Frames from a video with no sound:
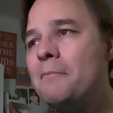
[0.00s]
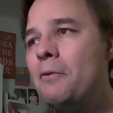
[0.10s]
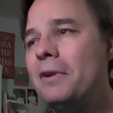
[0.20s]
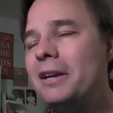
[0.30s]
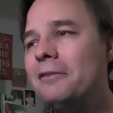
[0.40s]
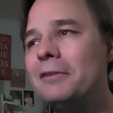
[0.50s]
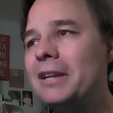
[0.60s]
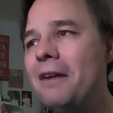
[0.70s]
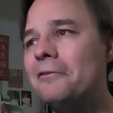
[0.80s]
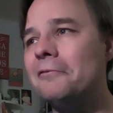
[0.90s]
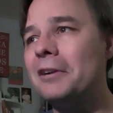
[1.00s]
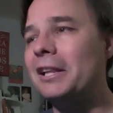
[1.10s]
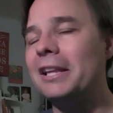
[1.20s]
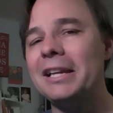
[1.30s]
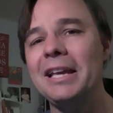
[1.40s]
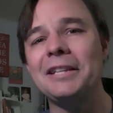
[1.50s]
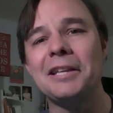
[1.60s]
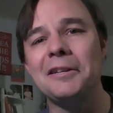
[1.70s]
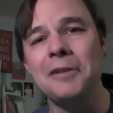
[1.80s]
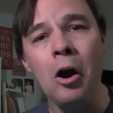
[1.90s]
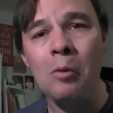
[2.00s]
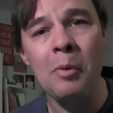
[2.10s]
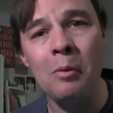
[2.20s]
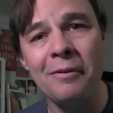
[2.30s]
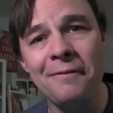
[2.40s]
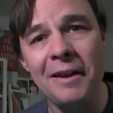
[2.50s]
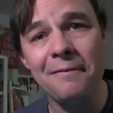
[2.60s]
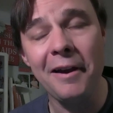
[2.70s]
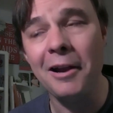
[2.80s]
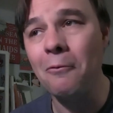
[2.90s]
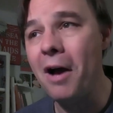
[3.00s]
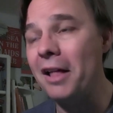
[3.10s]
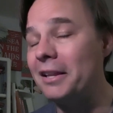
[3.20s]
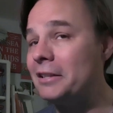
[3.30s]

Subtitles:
but we never really get to know Boba Fett very well,